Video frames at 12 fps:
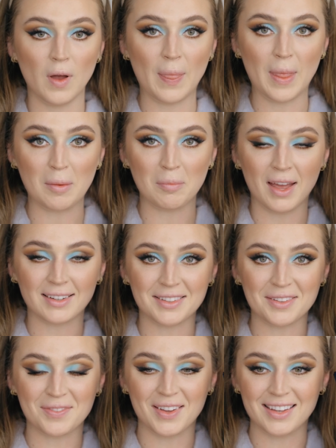and then back to
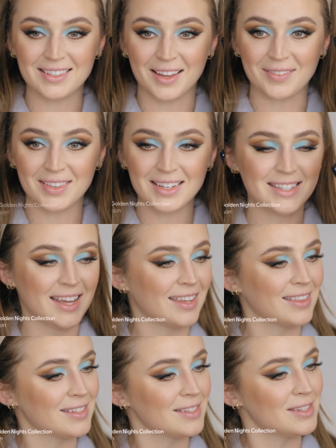the face. I'm going to take
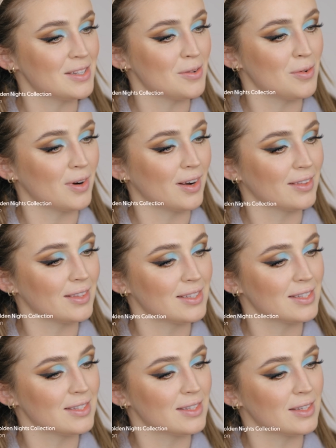this DIOR.
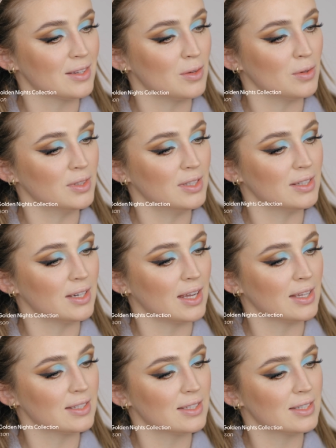This is the Golden
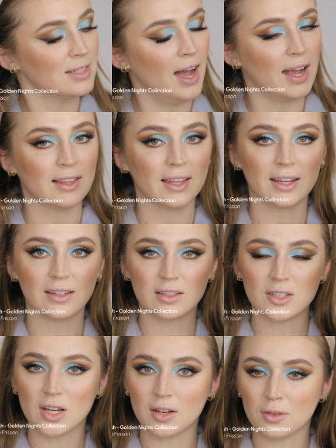Nights highlight in the
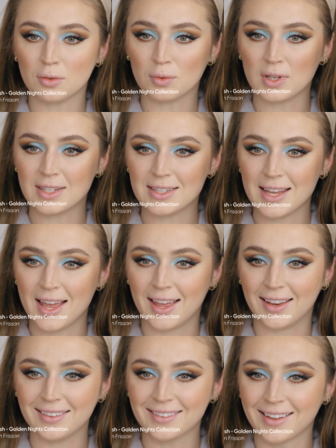shade
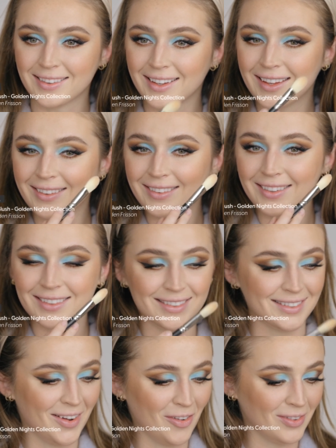310. It's got the cute little
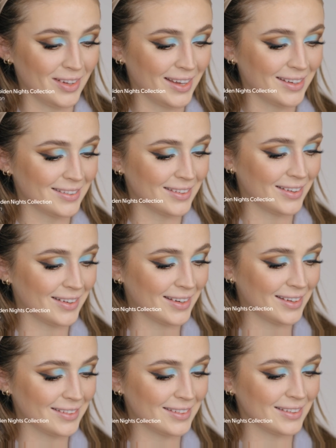snowflakes on
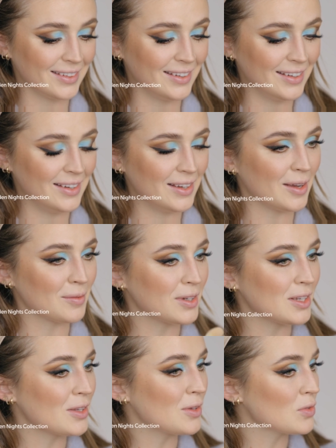it. I'm going
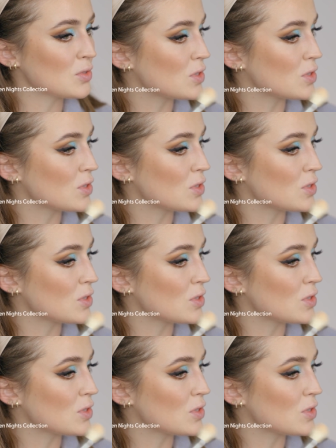to use